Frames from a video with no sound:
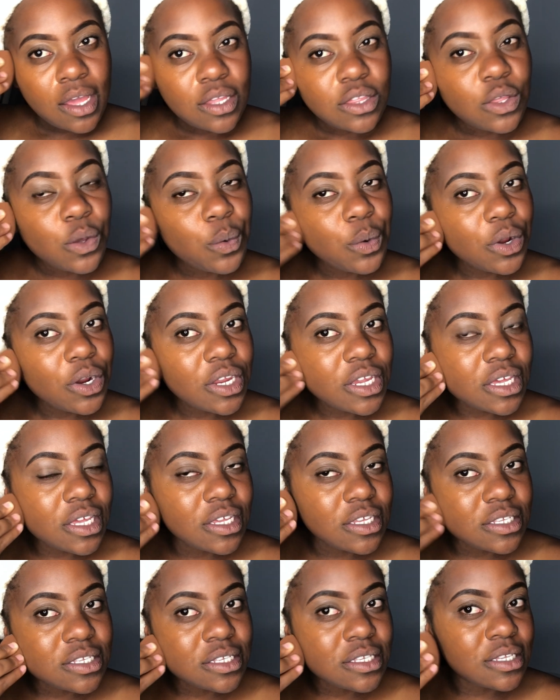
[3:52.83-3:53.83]
The work
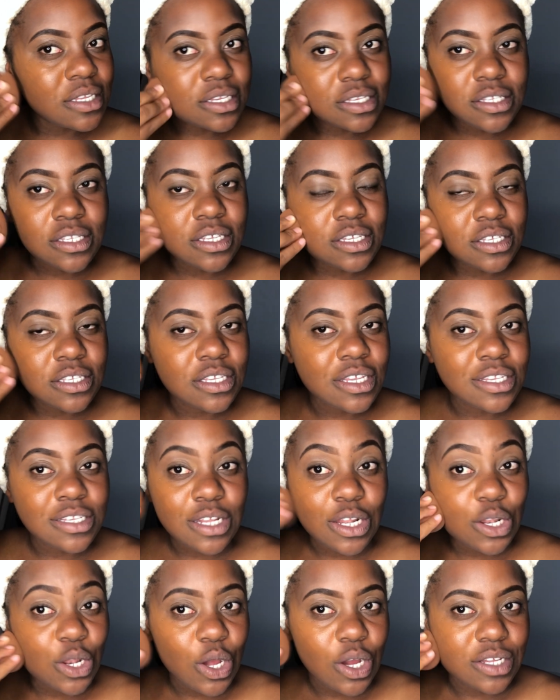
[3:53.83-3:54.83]
is a
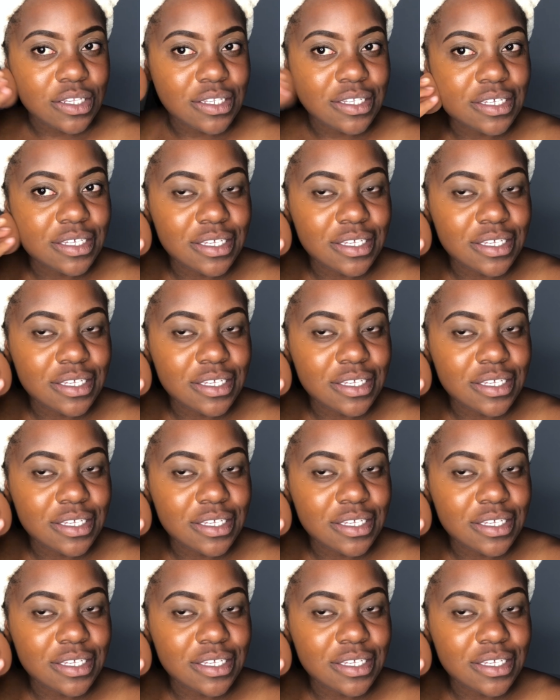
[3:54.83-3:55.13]
lot.